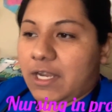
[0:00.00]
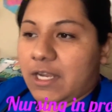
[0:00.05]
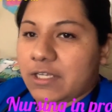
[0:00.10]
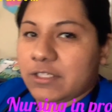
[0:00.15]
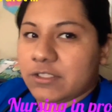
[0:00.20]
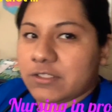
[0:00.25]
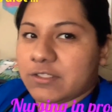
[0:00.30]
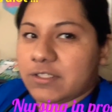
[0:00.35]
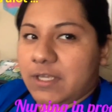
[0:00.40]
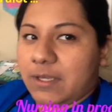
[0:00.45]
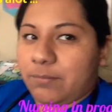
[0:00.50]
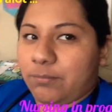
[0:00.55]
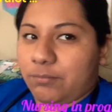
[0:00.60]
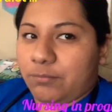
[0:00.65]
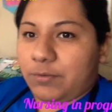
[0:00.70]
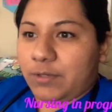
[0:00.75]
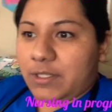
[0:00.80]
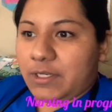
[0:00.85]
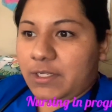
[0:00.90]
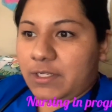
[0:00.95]
I just kept
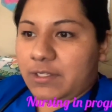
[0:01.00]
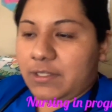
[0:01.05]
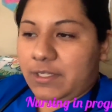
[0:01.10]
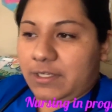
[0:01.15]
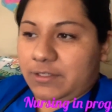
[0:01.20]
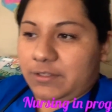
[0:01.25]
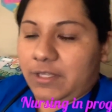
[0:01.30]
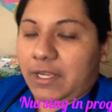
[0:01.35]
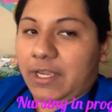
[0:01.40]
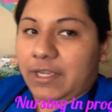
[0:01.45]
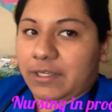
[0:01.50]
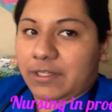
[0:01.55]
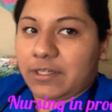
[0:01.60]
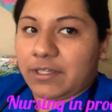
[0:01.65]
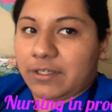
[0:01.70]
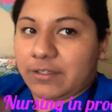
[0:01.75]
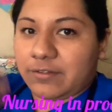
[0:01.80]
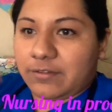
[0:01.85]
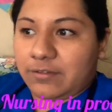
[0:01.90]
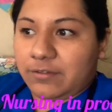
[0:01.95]
reading like the
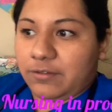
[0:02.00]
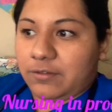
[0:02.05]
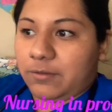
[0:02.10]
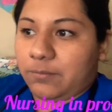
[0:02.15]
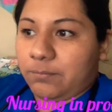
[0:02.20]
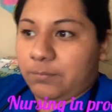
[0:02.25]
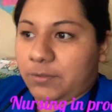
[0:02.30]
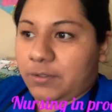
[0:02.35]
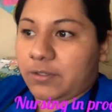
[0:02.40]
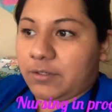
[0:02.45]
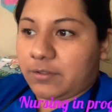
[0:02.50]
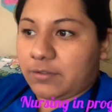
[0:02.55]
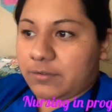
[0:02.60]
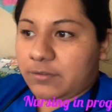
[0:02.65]
NCLEX, you know, book,